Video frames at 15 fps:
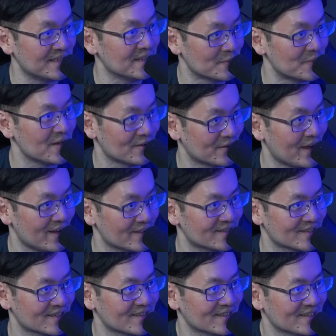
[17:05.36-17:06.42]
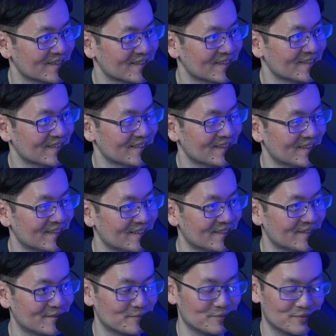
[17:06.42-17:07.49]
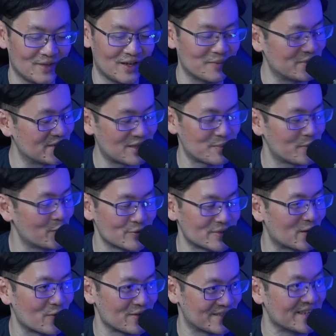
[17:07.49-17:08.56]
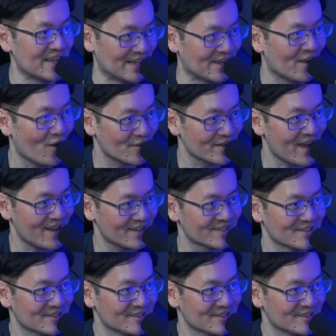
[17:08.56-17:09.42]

a bit of that. Yeah. Um, I mean, some people would say we're seeing a lot of that.